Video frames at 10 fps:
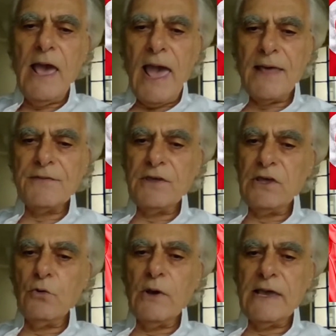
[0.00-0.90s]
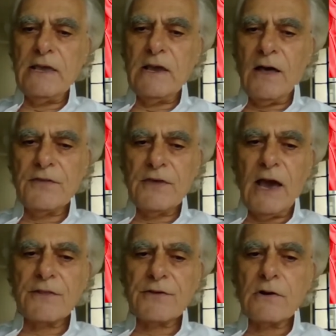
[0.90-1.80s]
and the UAE on the
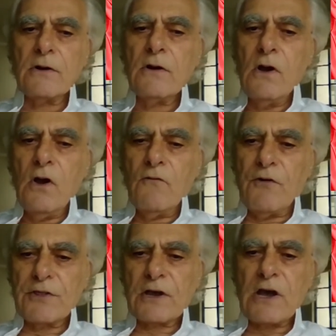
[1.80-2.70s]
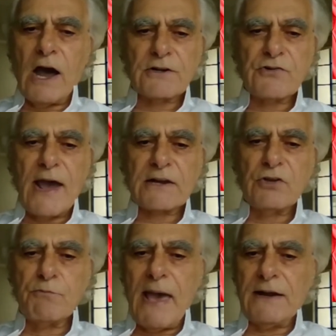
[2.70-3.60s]
other, for the contract
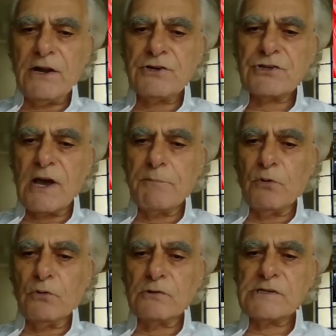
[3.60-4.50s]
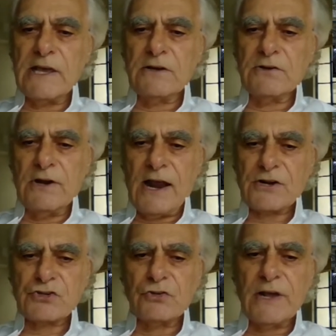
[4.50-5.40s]
to manage Kabul's
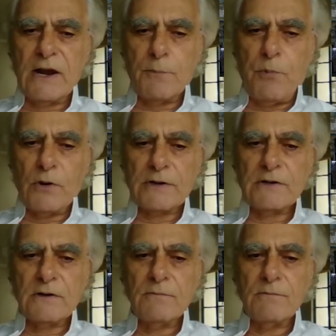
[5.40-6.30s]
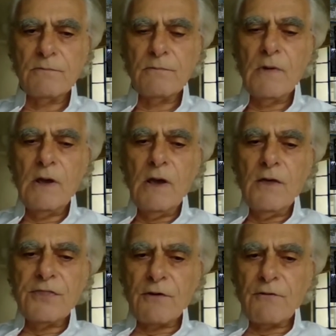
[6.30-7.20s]
international airport.
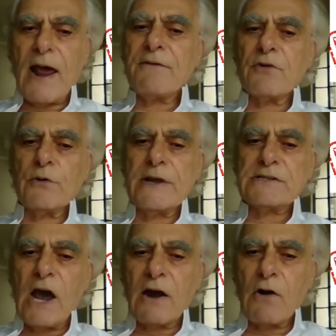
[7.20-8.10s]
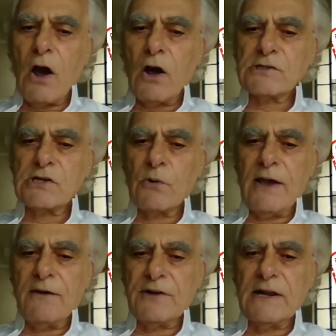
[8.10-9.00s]
The rivalries are also
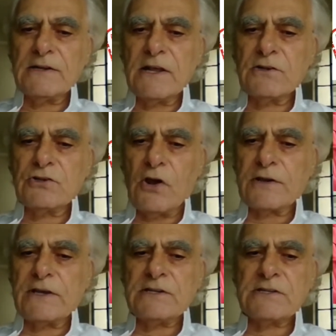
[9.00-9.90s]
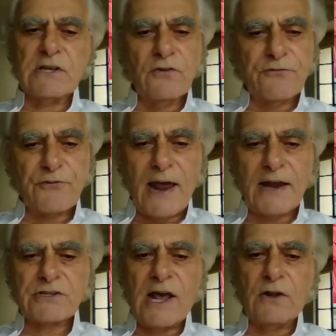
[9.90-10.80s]
evident in Turkey's still
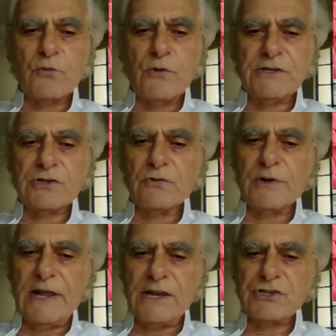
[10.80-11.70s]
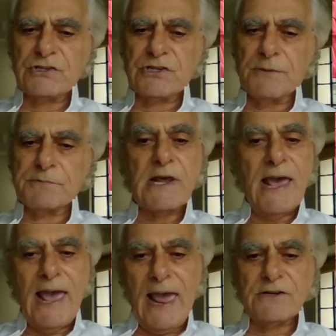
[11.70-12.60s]
fragile regional relationships
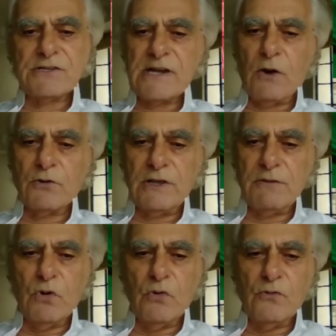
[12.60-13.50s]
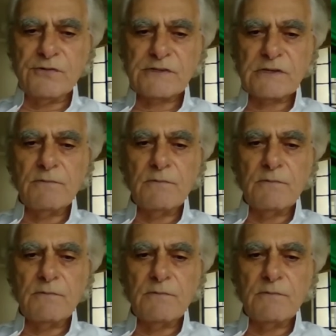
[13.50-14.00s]
and Saudi moves.